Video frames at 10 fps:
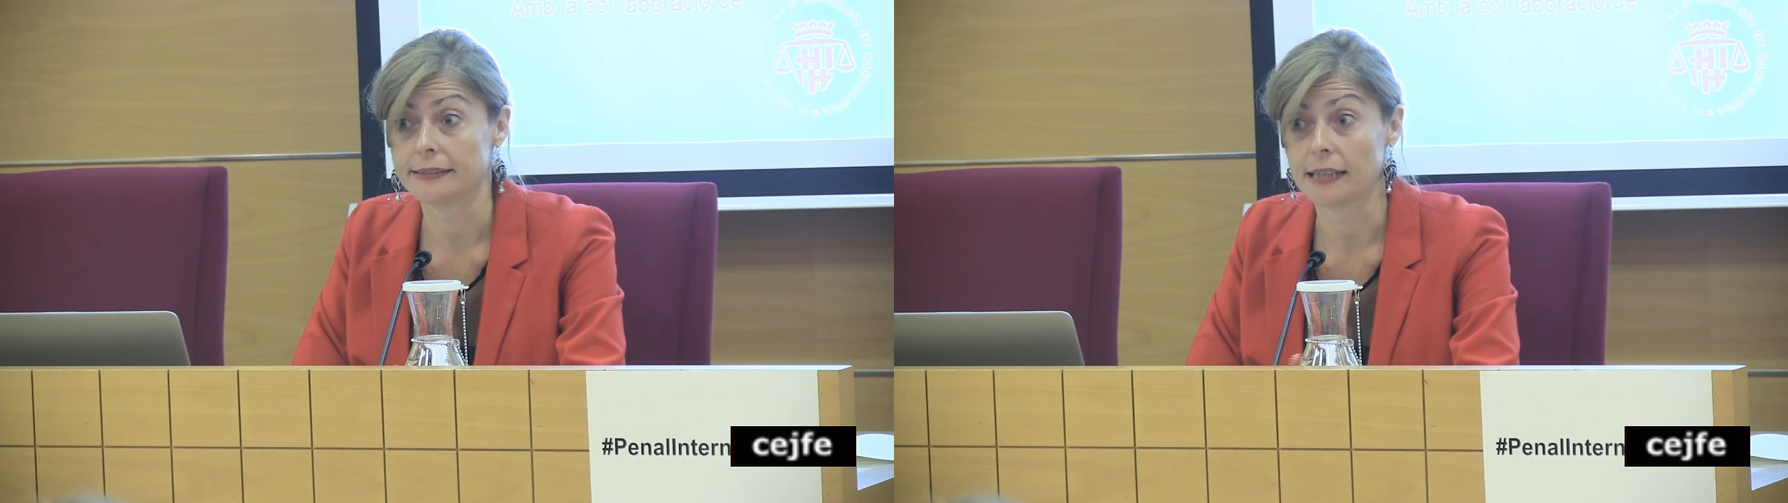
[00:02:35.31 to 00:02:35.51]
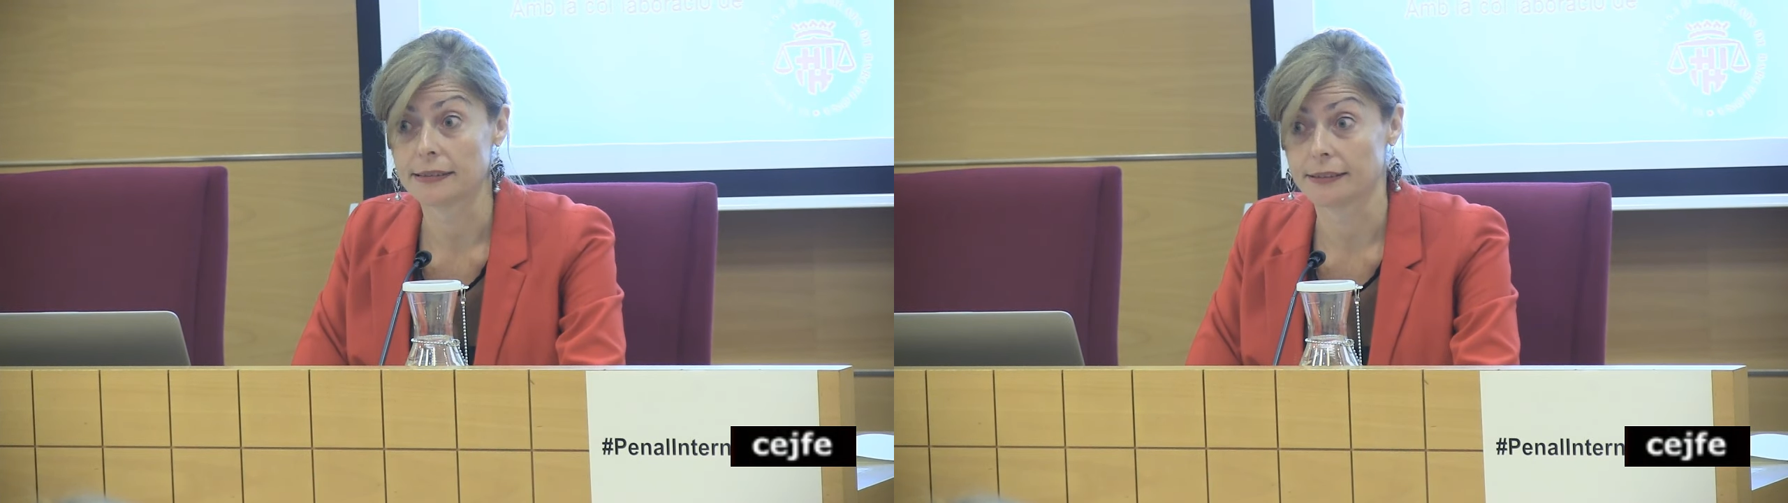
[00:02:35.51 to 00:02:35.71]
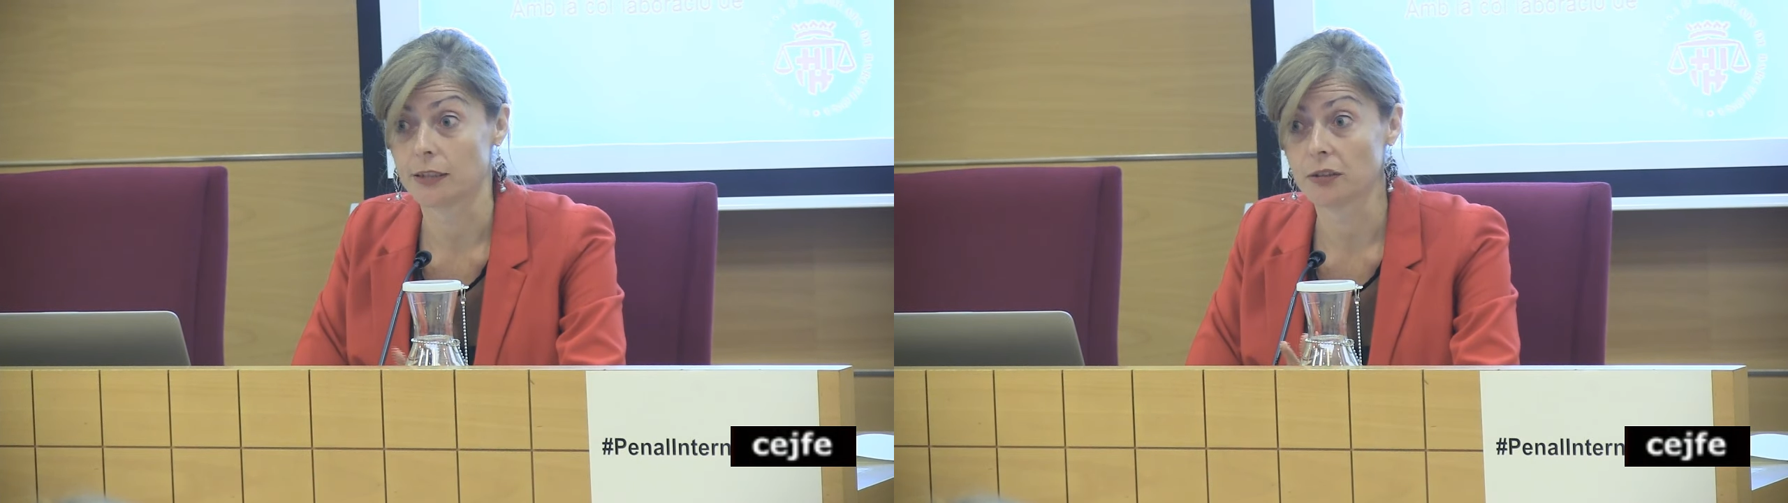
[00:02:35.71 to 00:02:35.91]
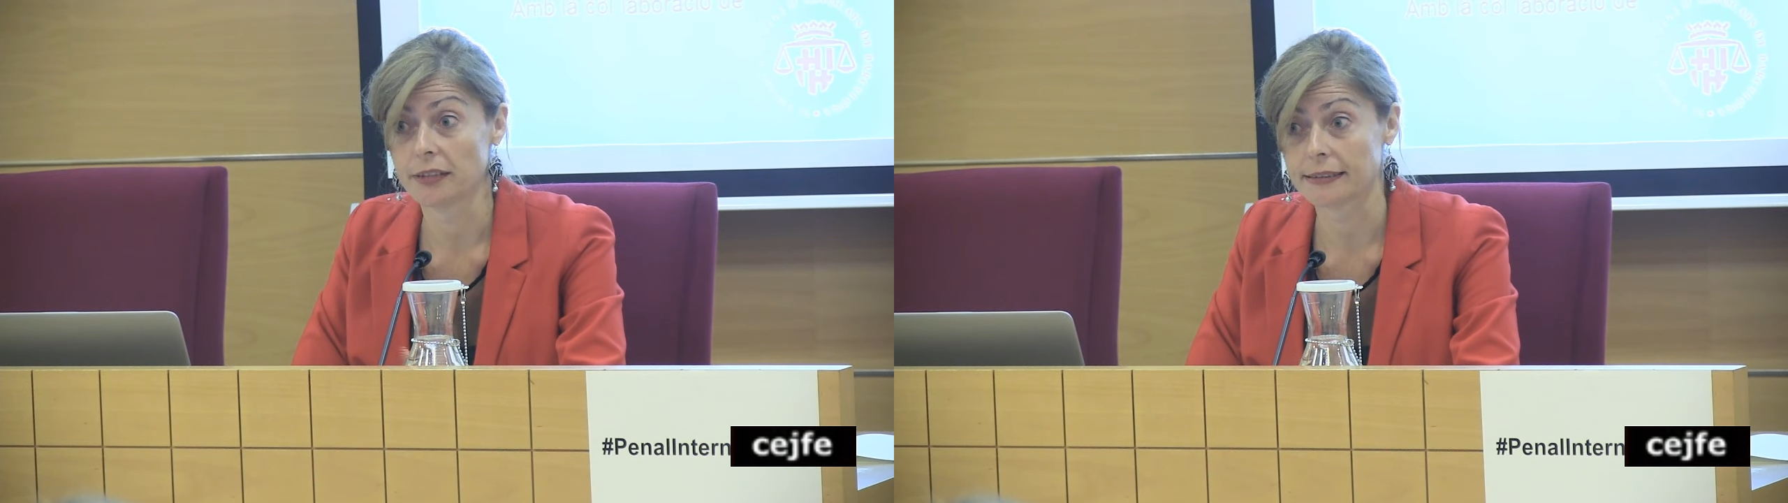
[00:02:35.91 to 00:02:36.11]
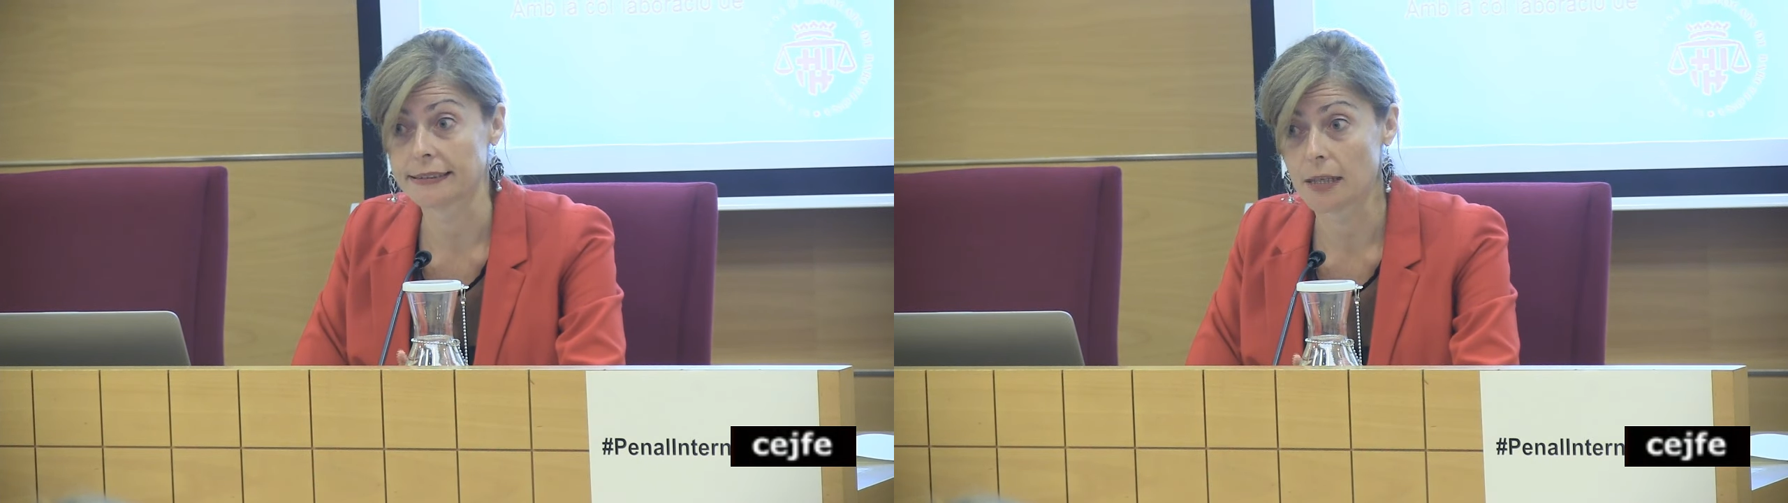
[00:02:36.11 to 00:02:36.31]
has not
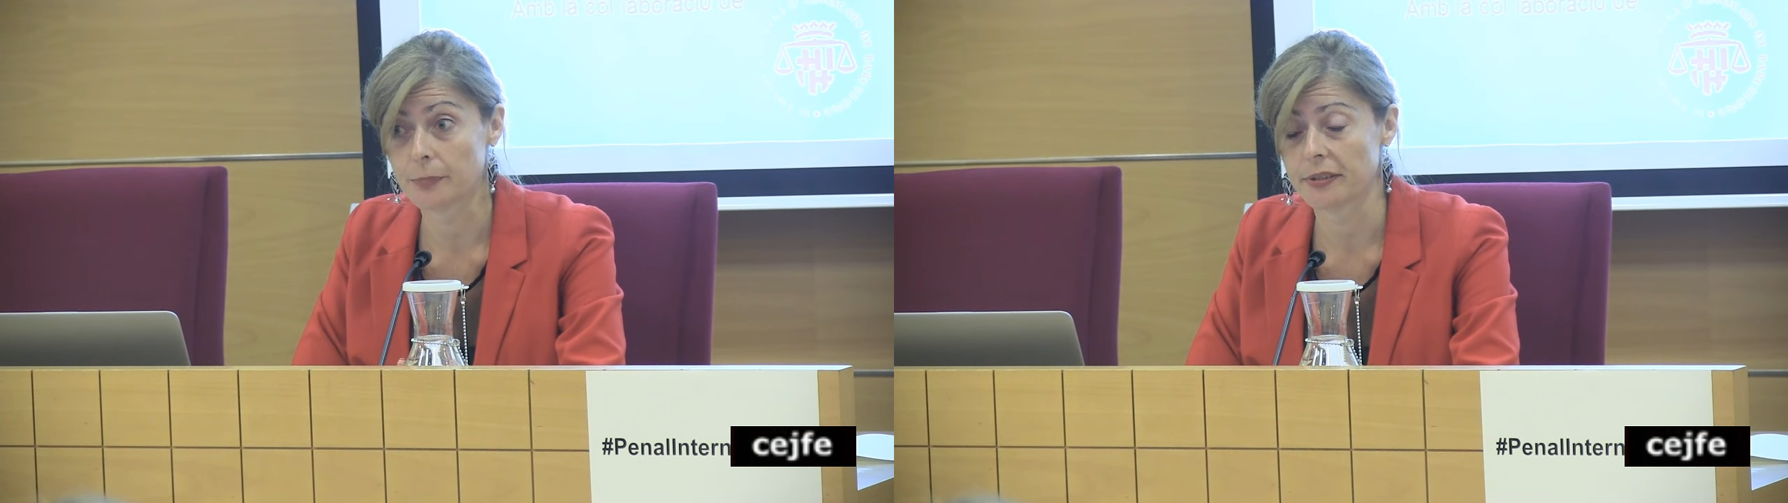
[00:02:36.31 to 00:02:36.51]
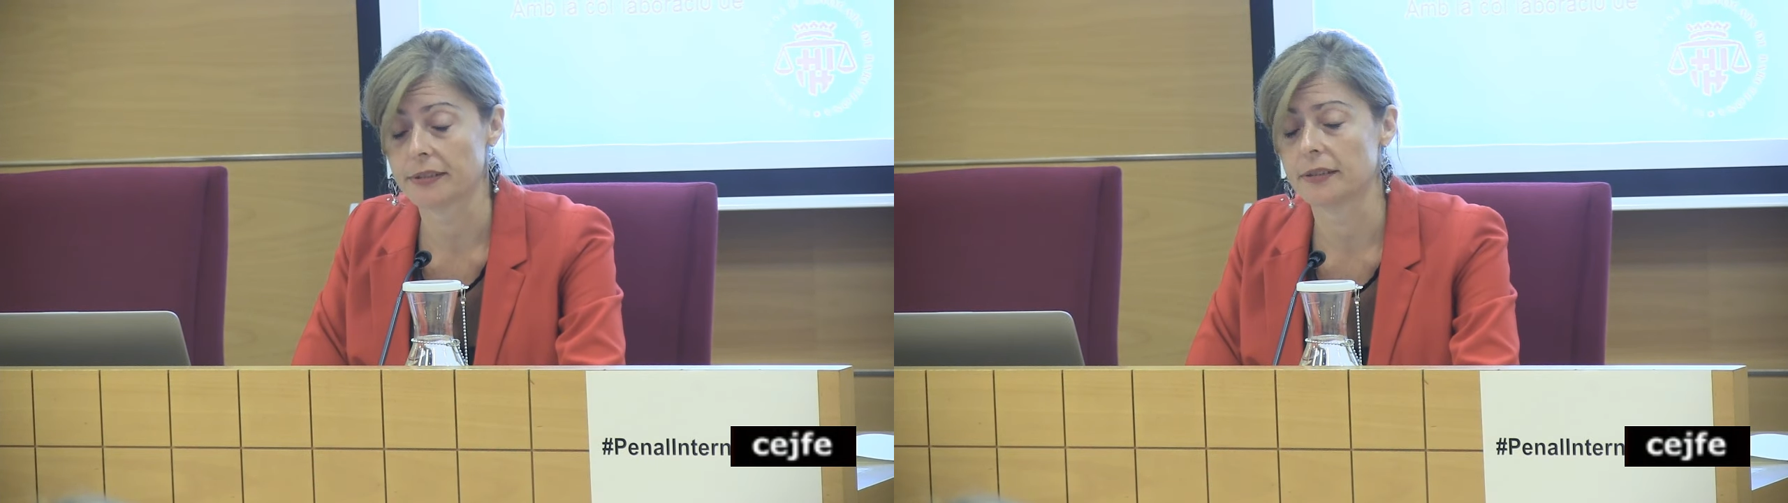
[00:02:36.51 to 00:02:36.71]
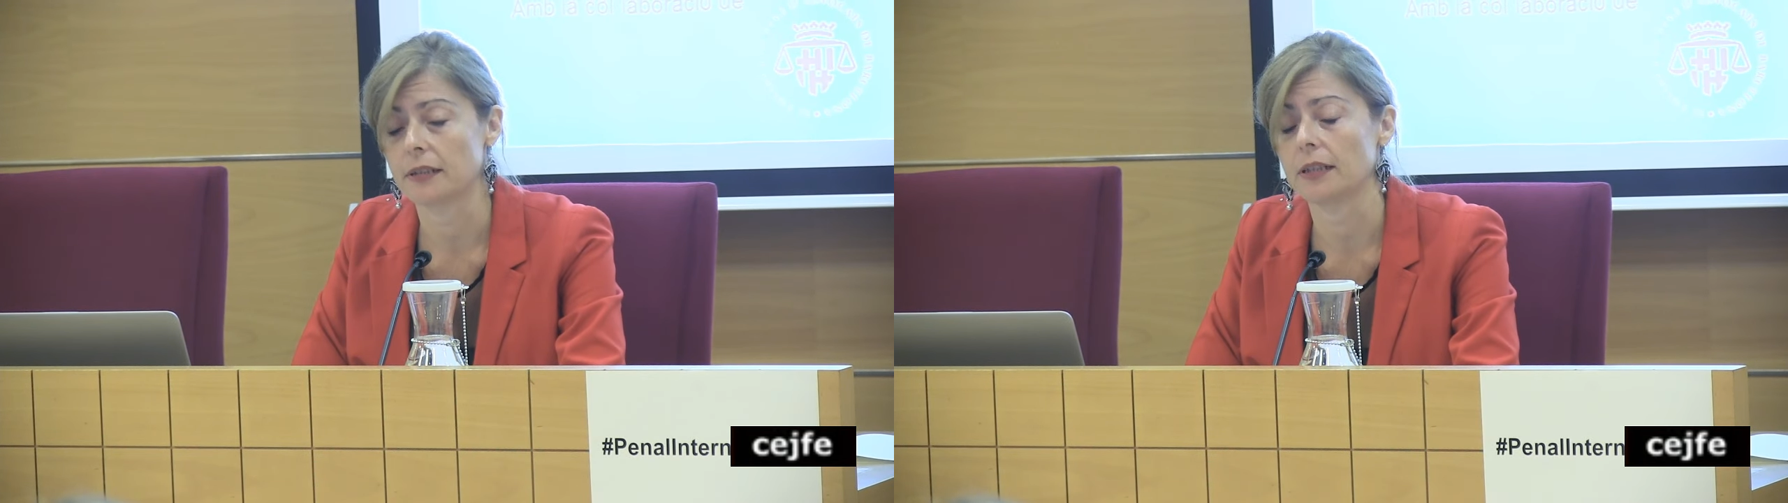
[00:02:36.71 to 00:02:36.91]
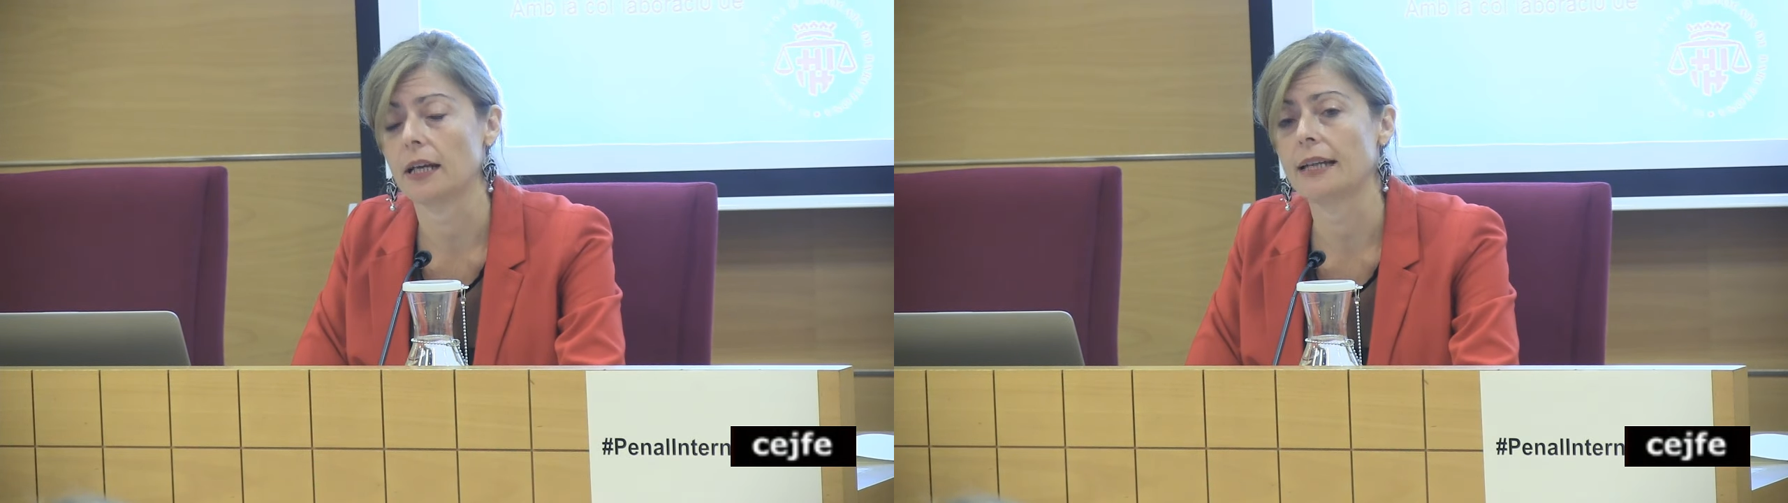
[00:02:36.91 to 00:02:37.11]
accepted